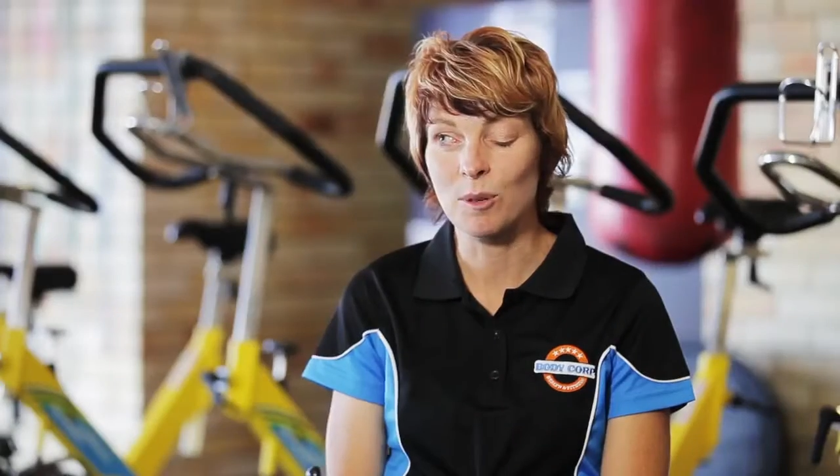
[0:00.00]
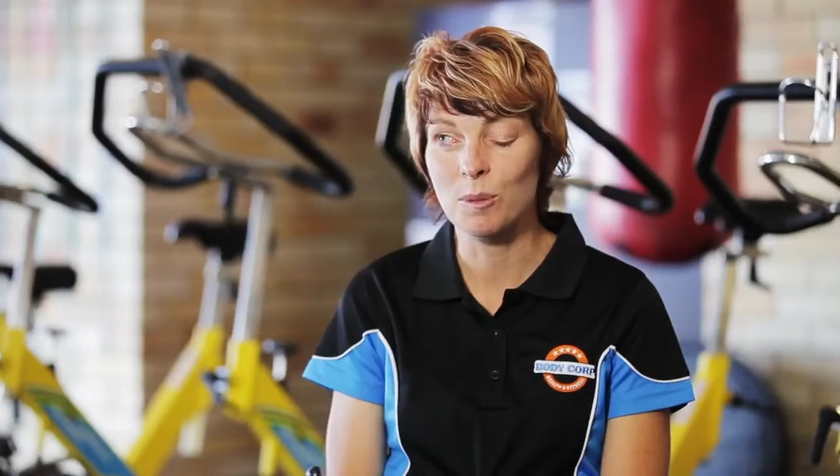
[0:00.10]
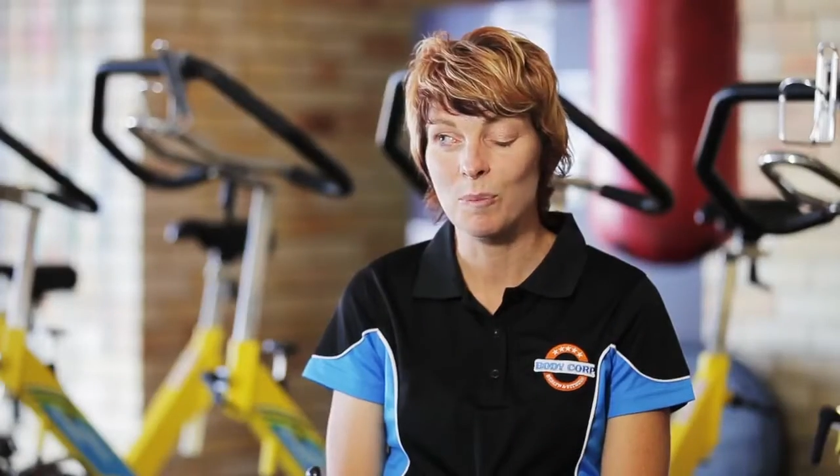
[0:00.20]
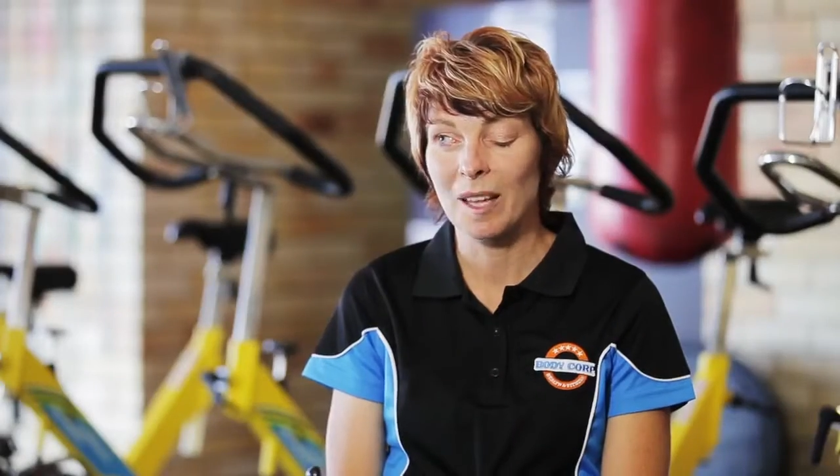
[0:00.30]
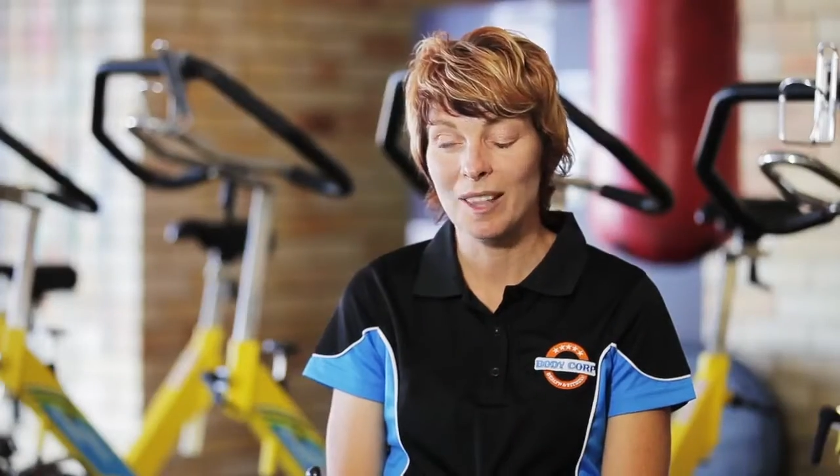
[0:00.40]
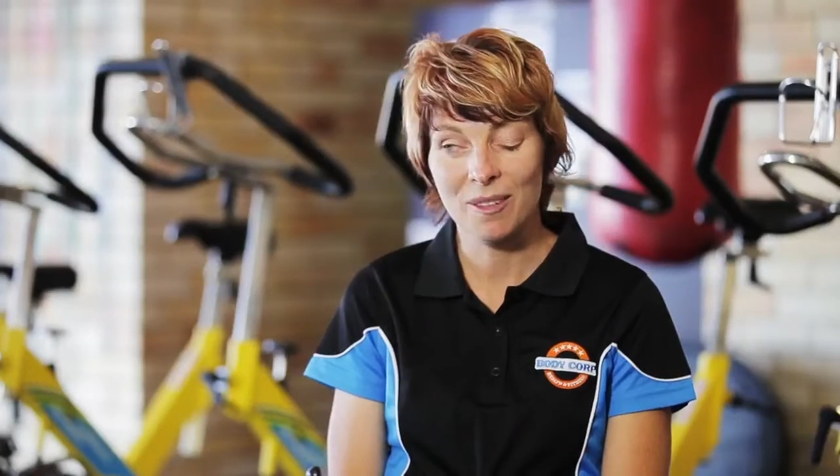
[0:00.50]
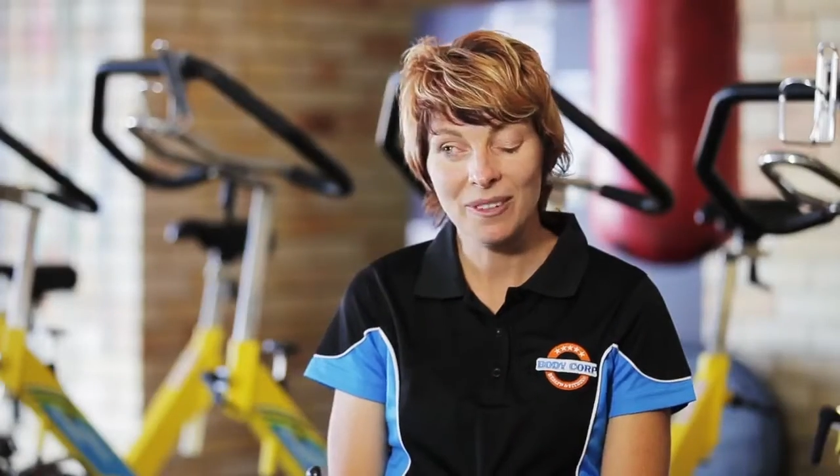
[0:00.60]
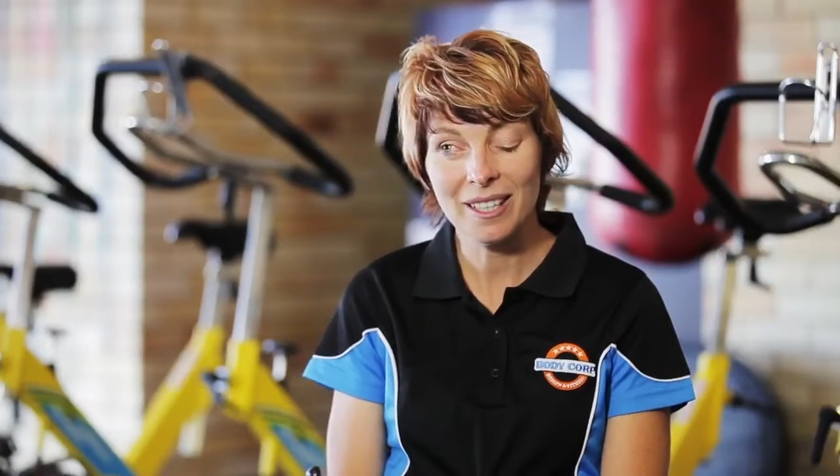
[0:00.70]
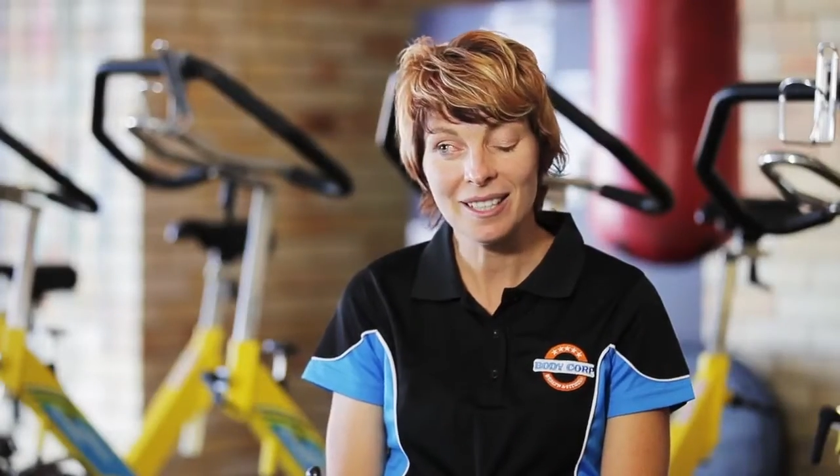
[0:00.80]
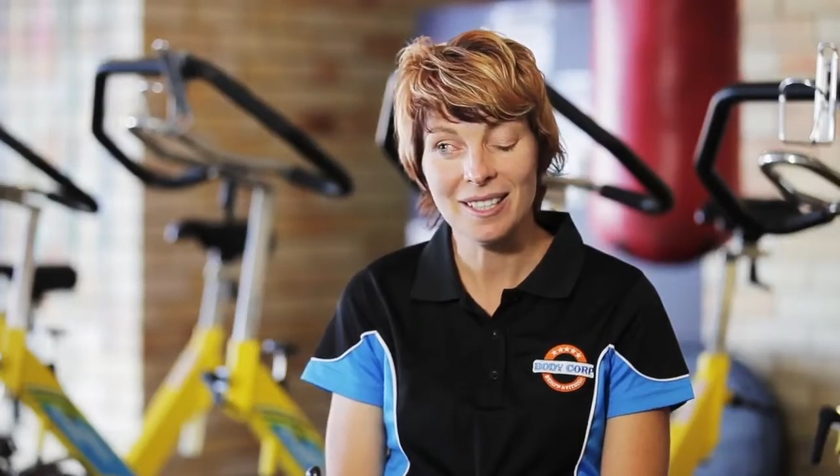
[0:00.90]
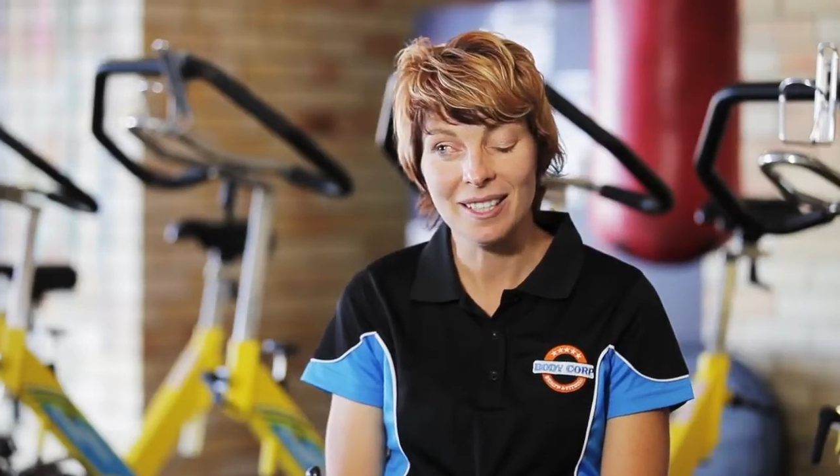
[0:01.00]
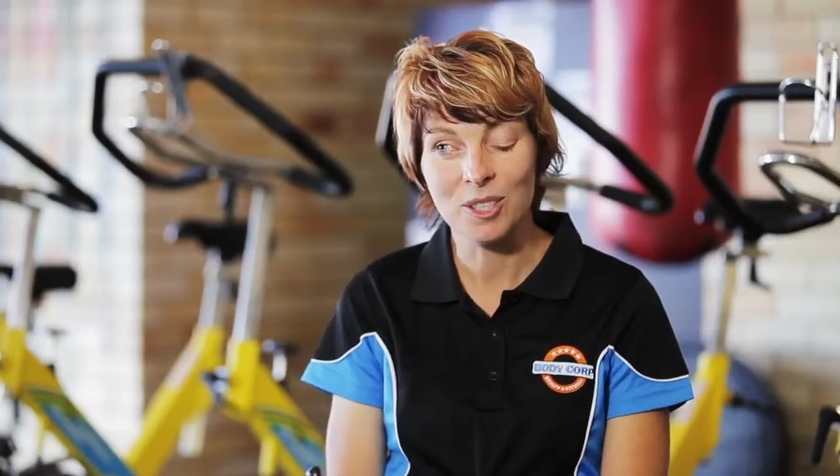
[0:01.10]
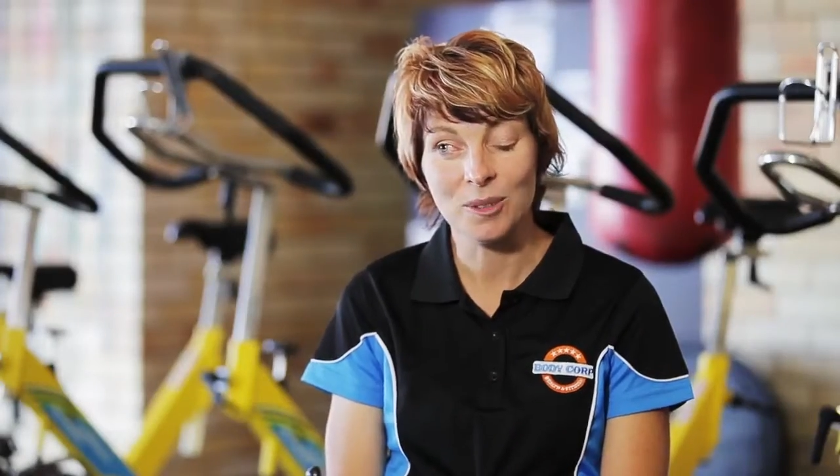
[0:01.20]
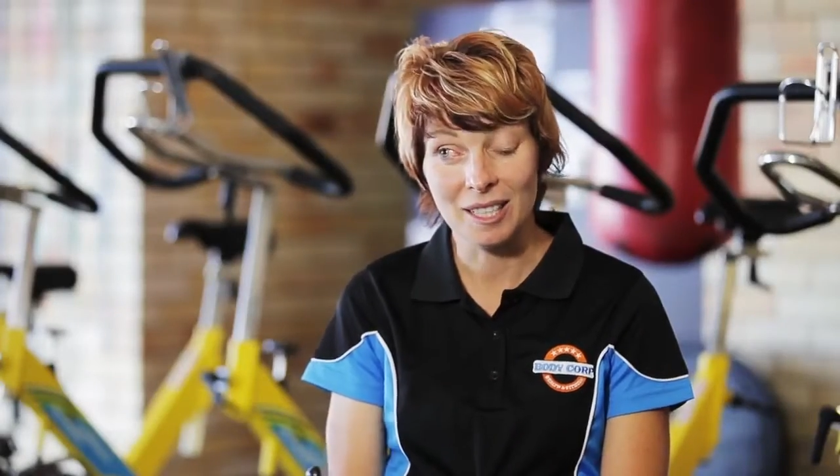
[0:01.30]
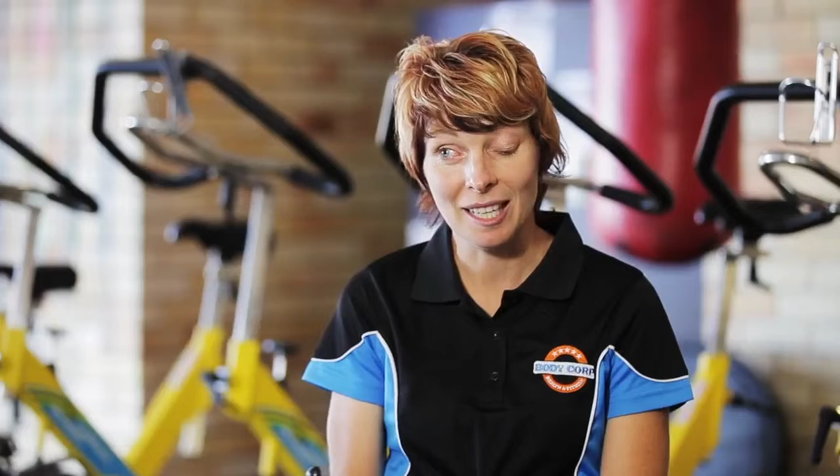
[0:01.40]
well, the fitness
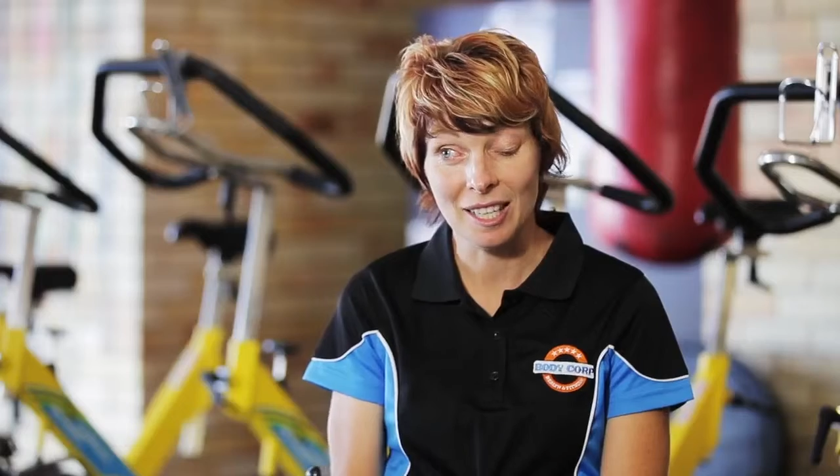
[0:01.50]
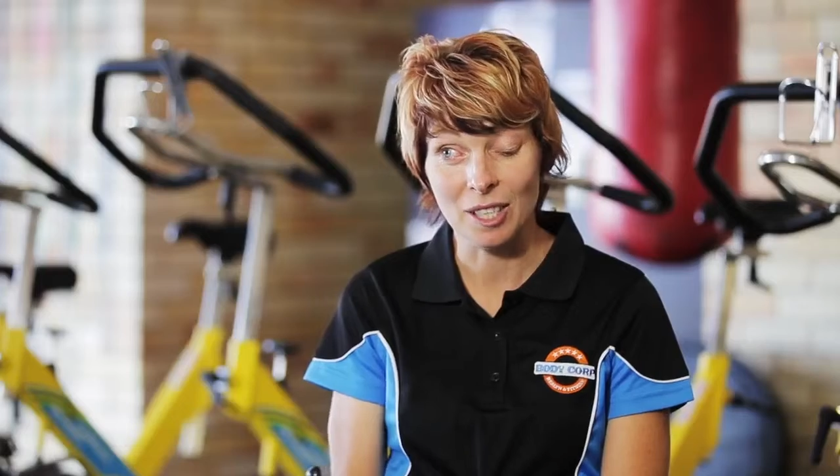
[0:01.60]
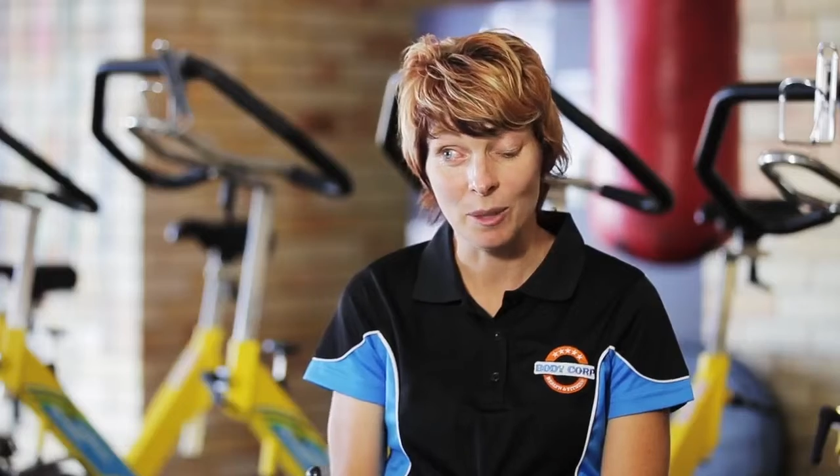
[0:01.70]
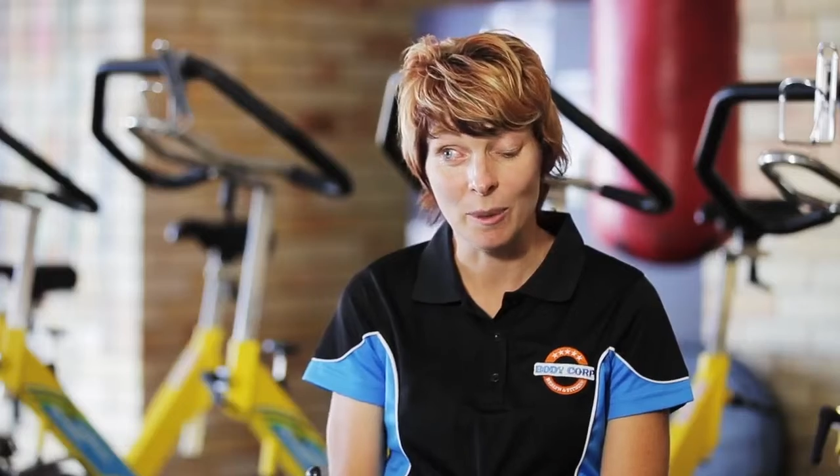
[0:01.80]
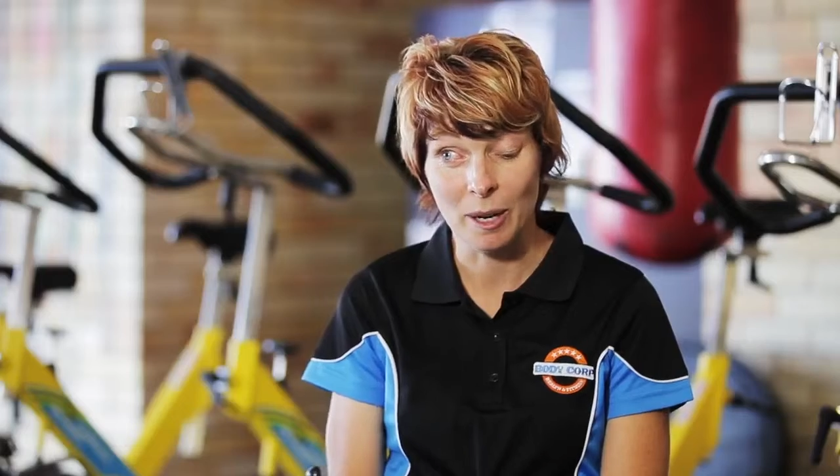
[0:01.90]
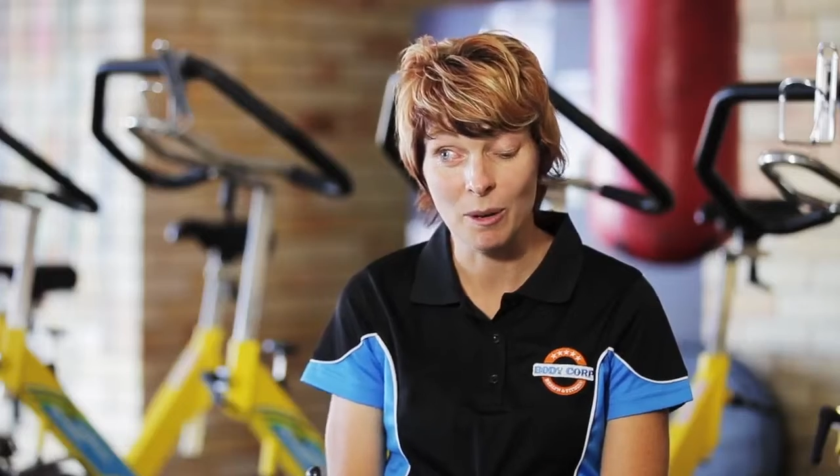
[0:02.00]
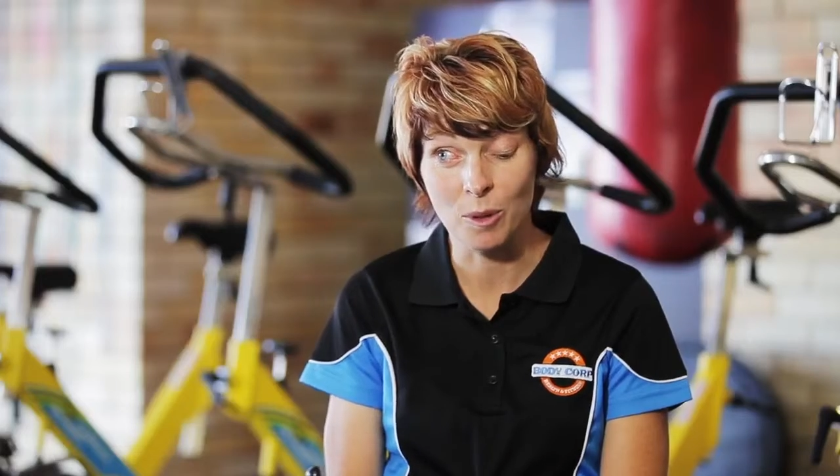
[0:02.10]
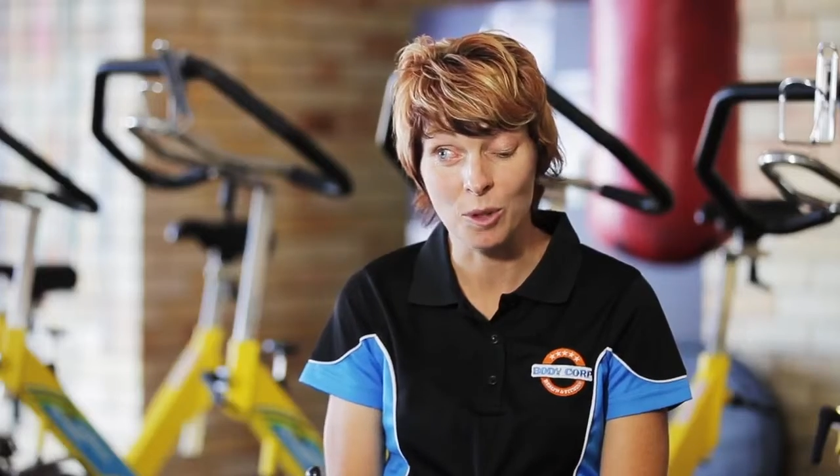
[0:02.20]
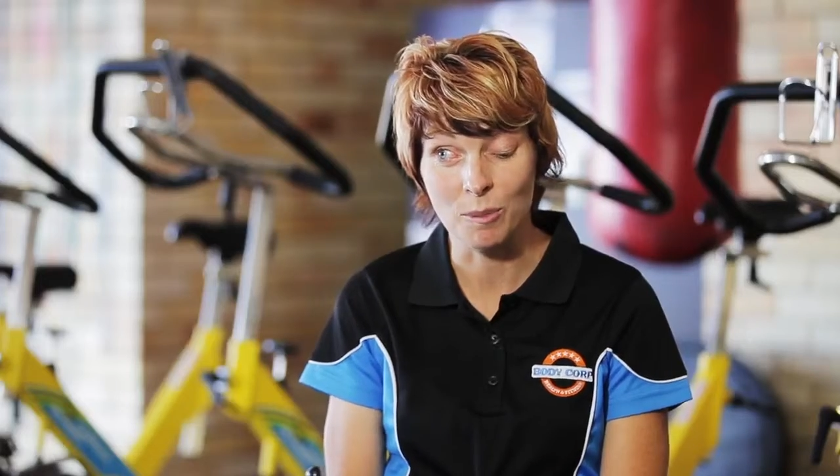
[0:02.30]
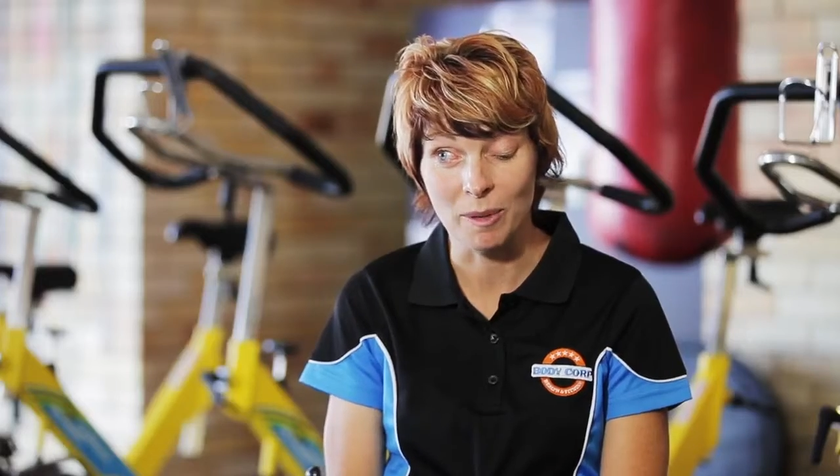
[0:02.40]
industry is actually where I want to